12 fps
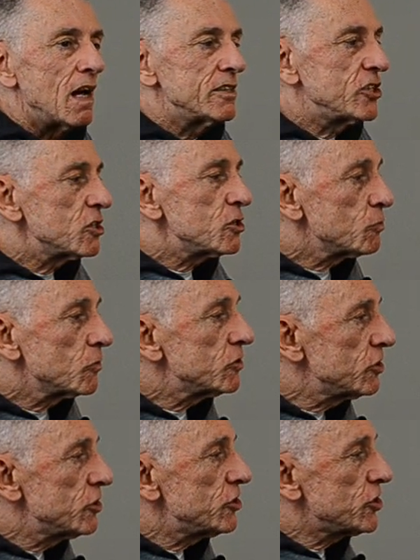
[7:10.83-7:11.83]
just
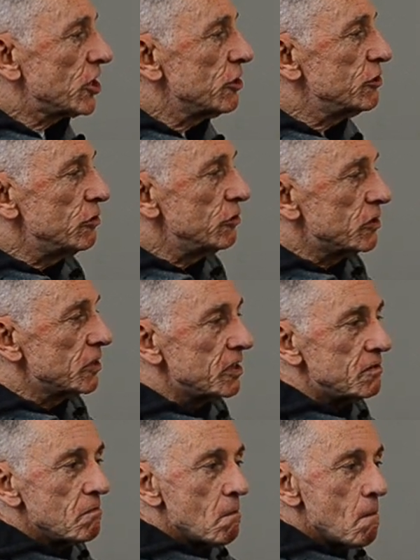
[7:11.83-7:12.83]
wanted to show you that
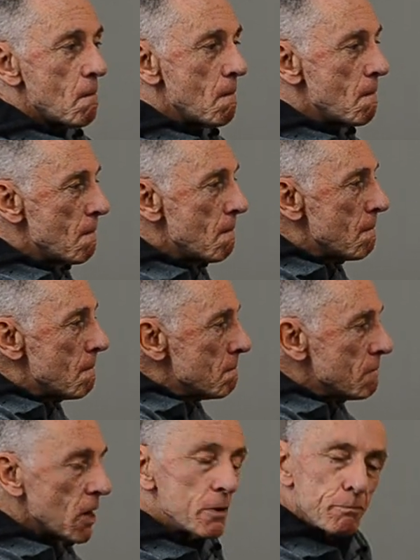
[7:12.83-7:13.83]

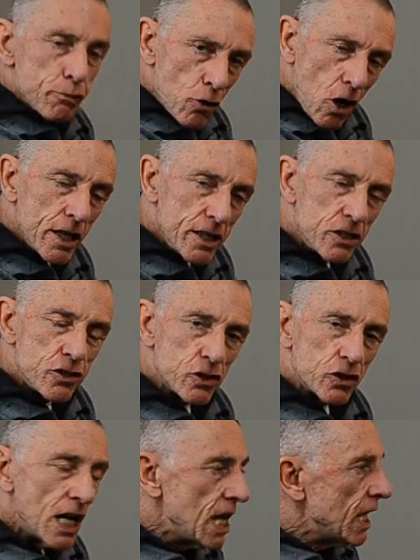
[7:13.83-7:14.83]
my pride and
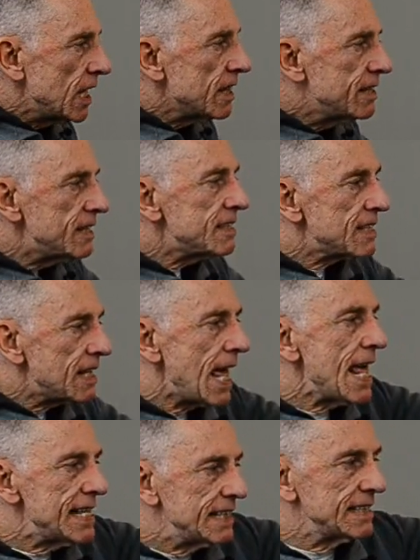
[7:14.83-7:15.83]
joy. This
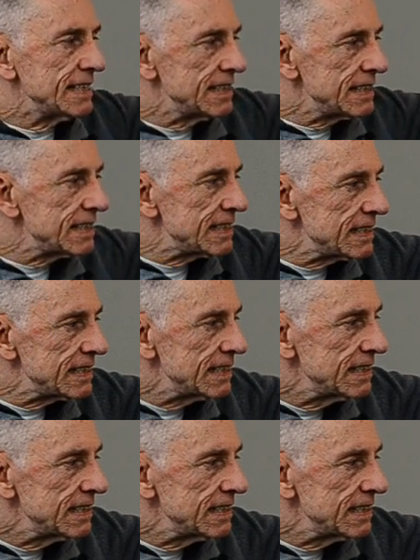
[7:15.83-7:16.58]
lens,